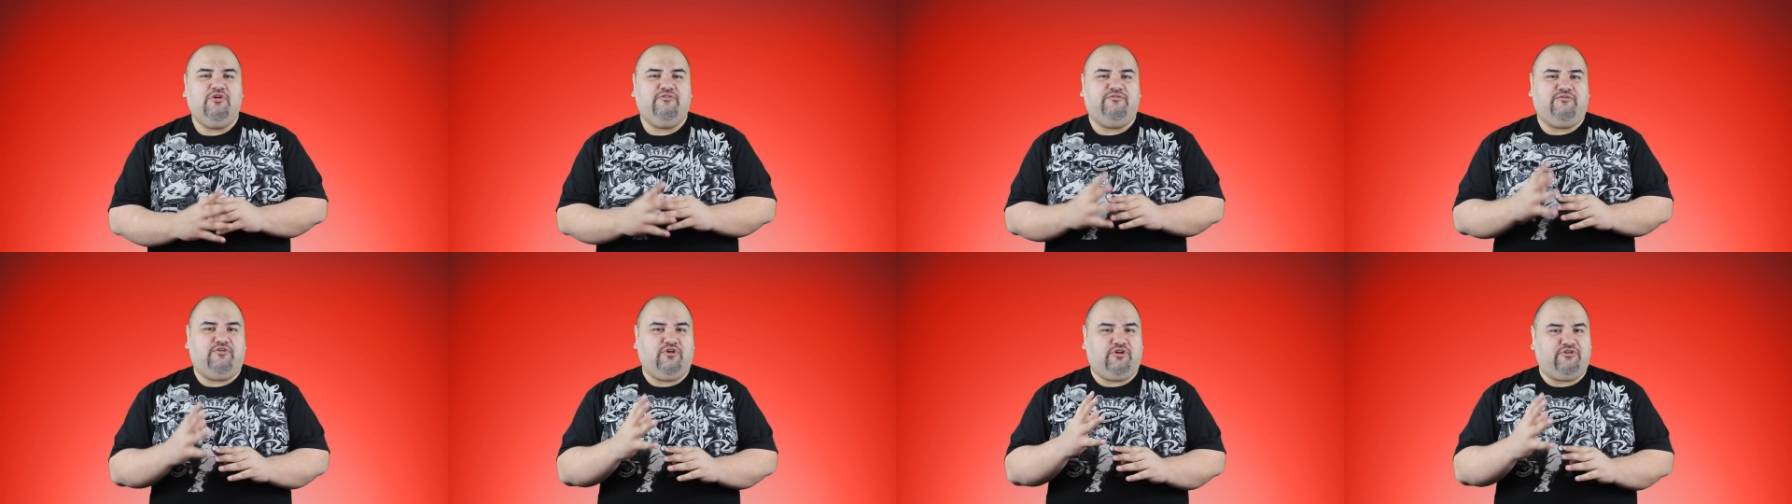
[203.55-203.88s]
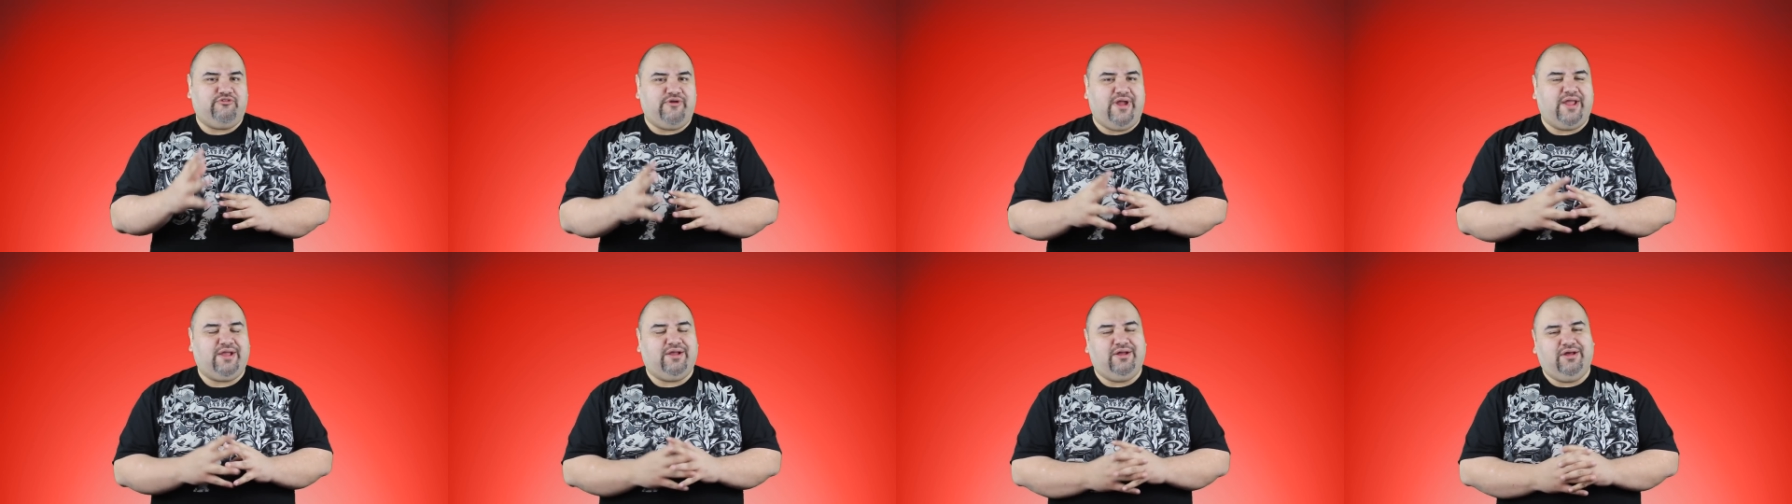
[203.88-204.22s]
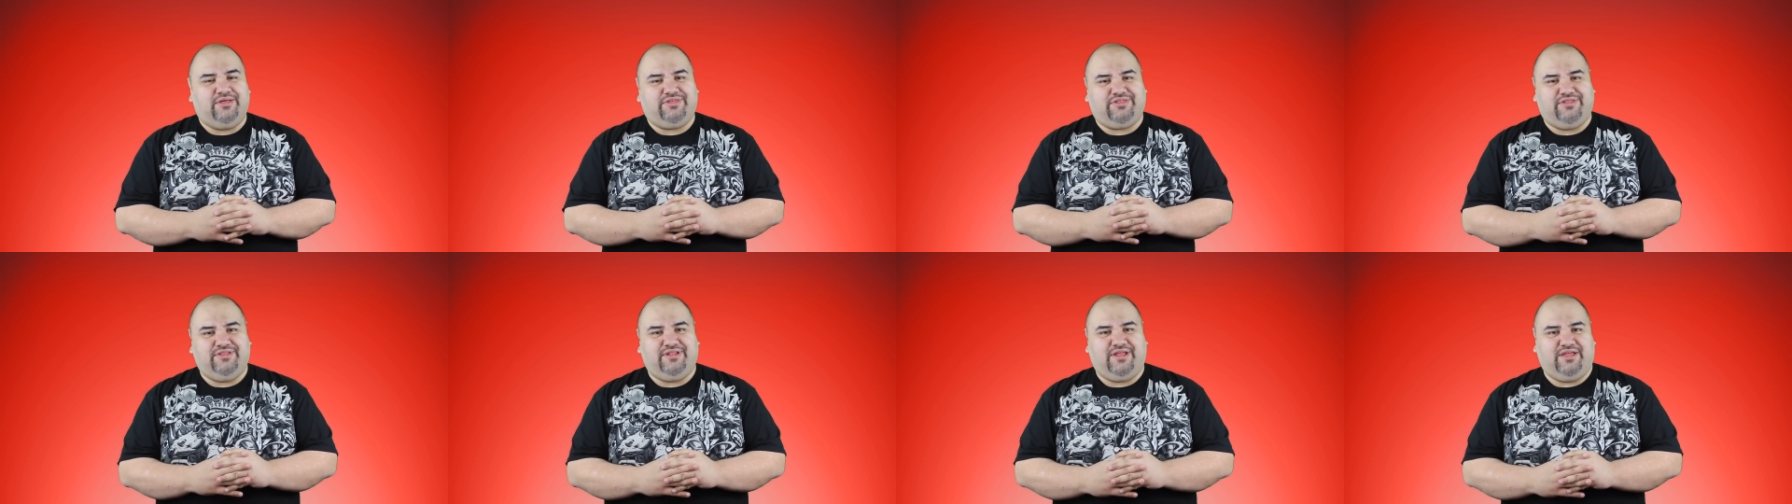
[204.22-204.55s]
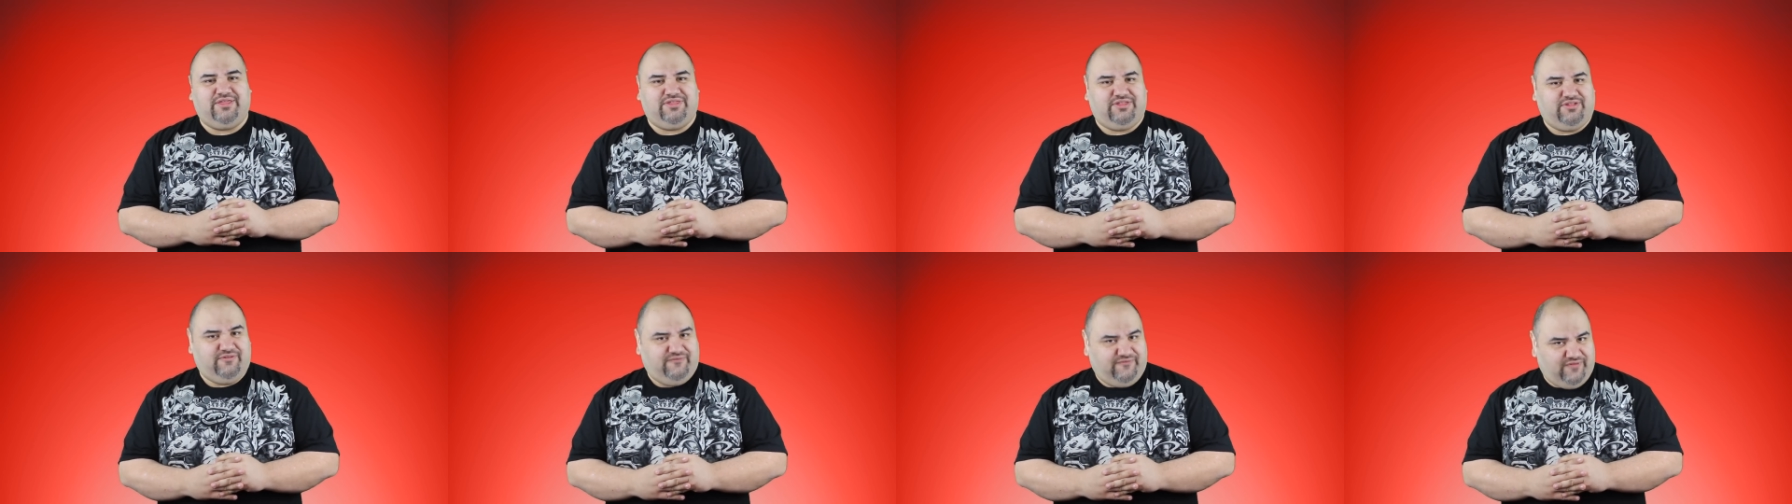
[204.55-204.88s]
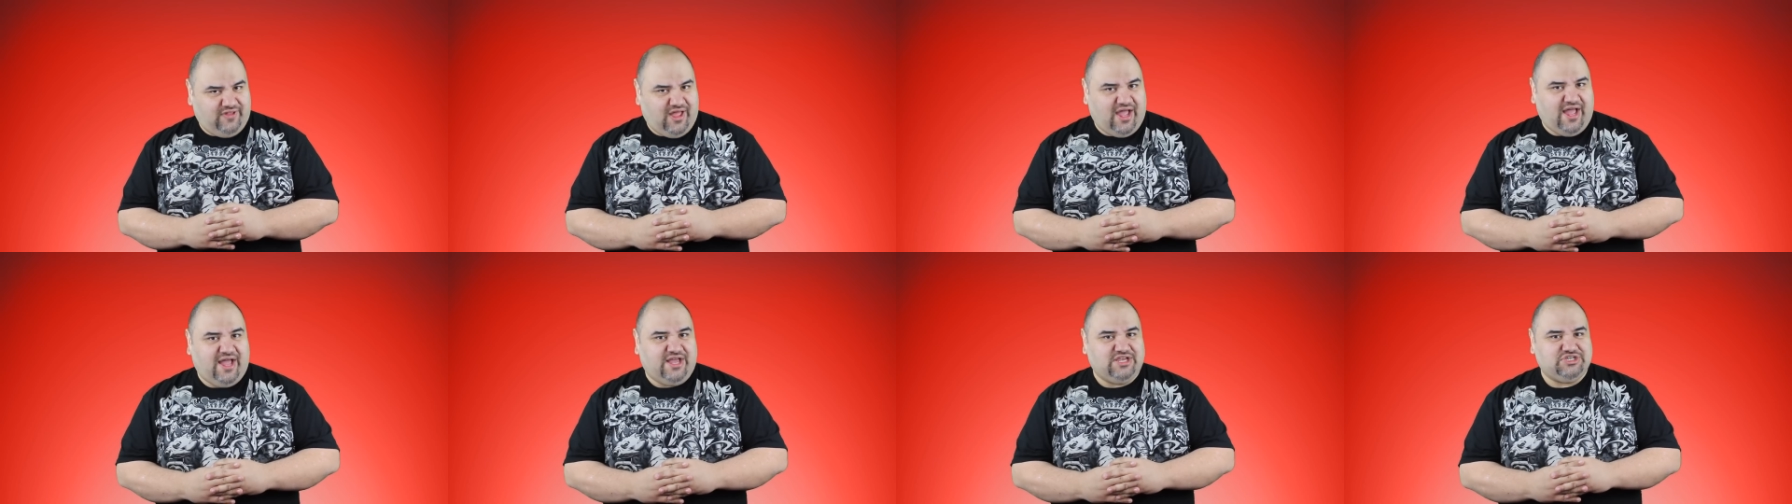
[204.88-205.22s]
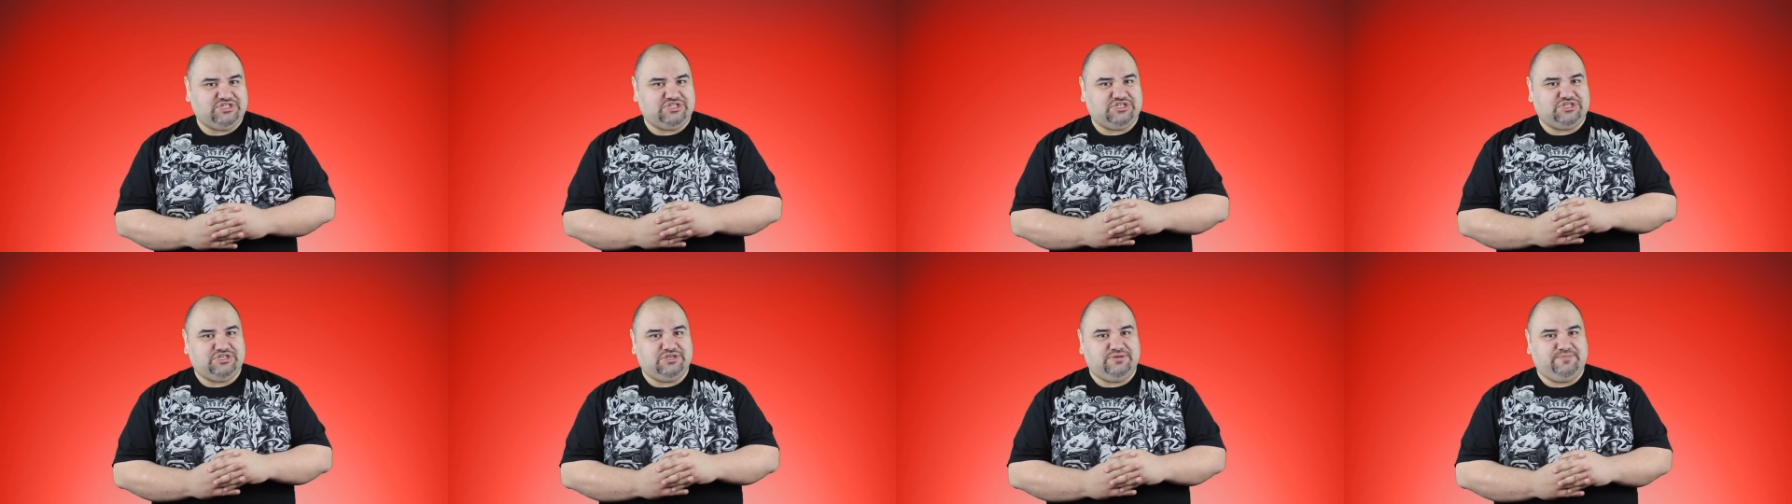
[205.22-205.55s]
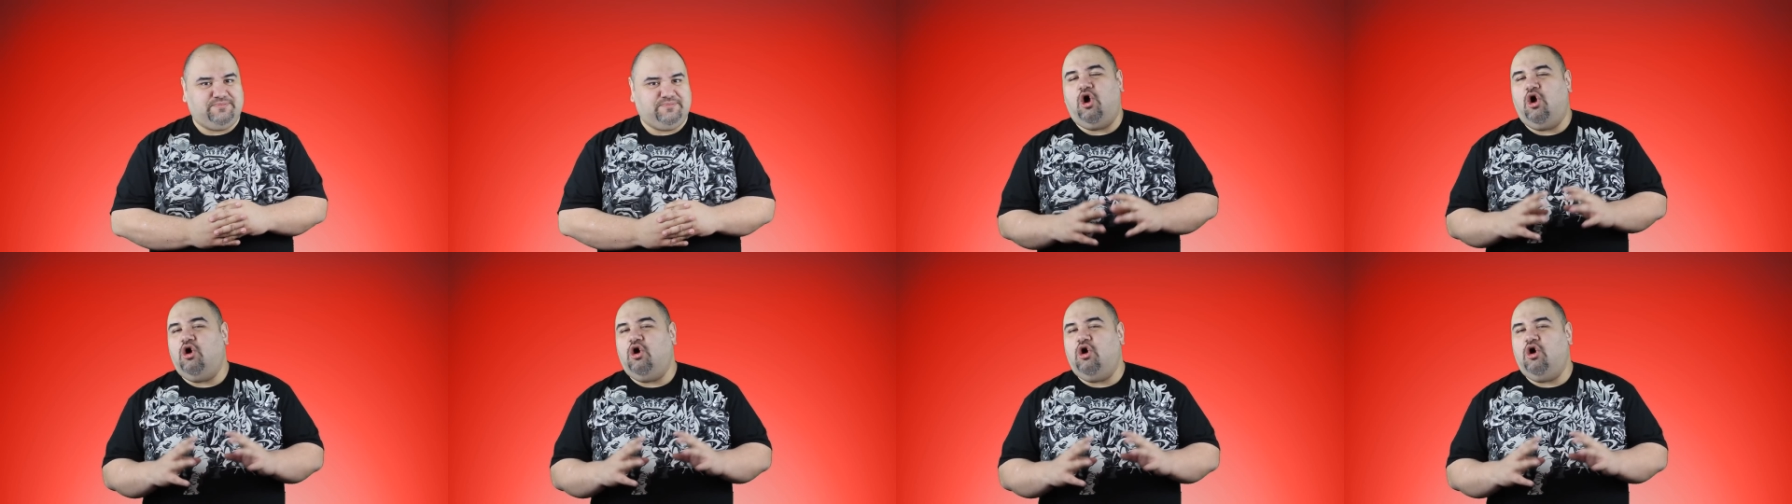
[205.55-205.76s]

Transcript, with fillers: for Grant Gustin as The Flash.